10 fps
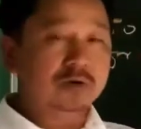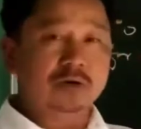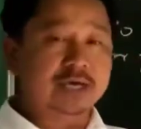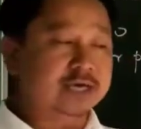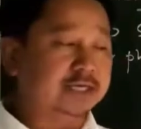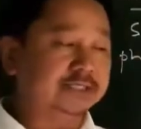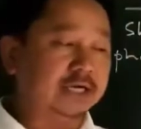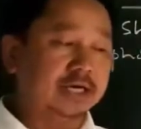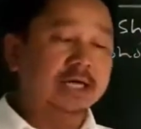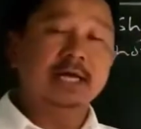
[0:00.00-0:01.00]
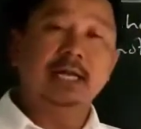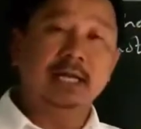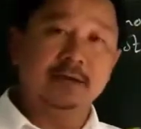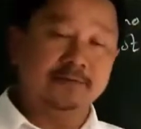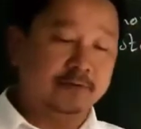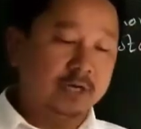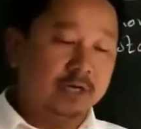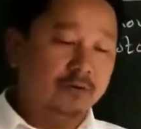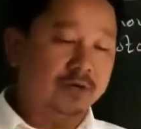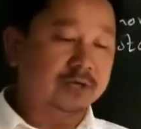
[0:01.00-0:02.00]
Okay, here is a leaf
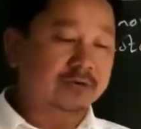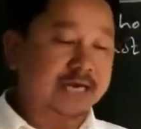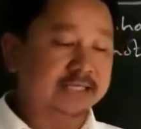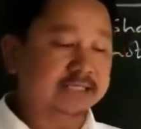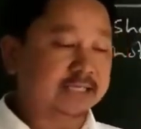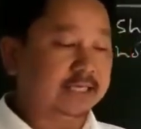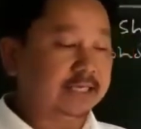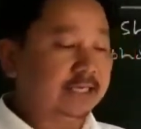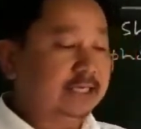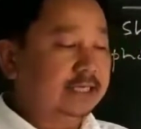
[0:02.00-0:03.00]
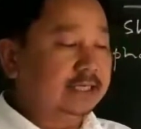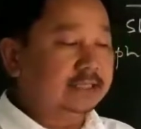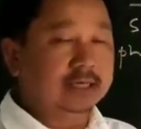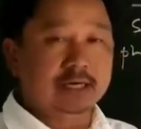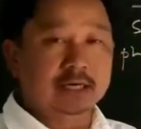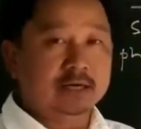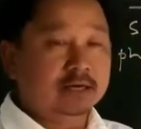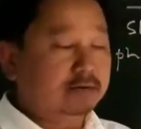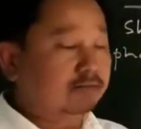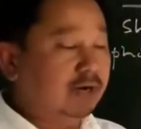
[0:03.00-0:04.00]
where you can see the
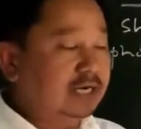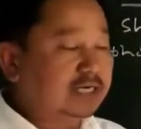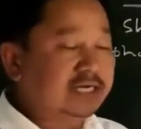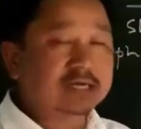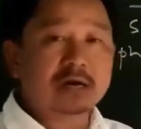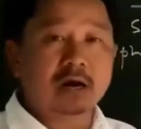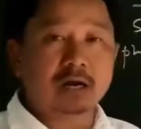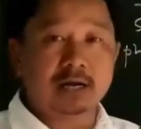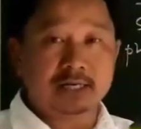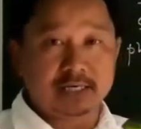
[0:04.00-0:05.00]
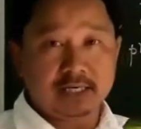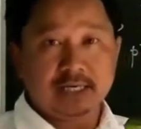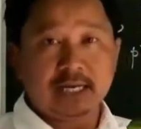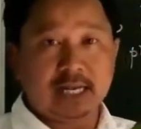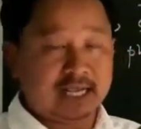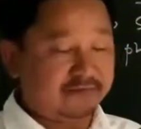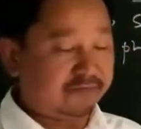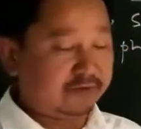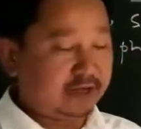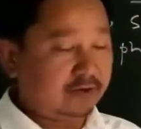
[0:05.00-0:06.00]
multicolored
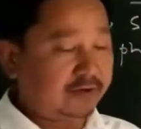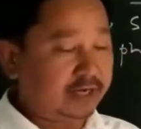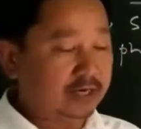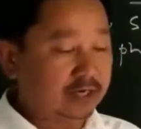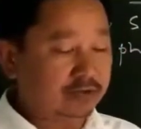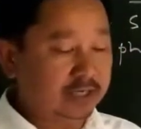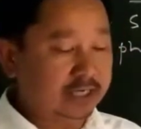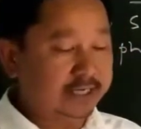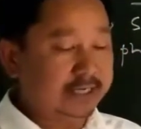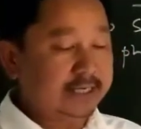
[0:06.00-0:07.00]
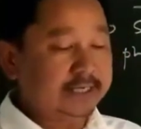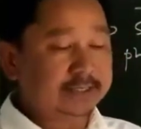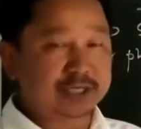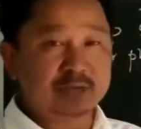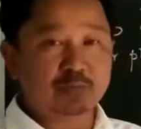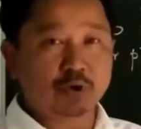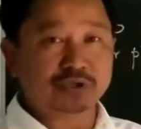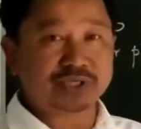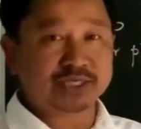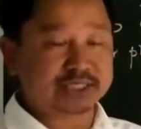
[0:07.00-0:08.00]
leaf, where not only green
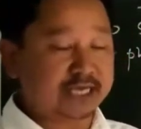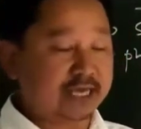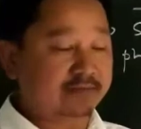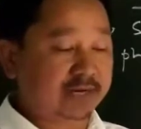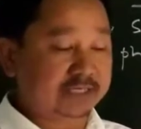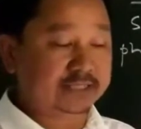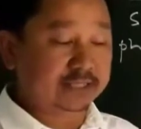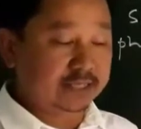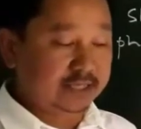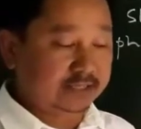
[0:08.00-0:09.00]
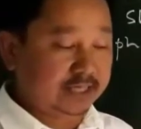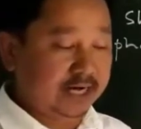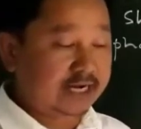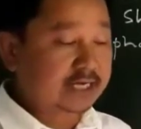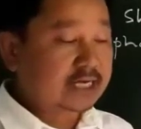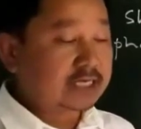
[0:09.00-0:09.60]
portion is there, but there are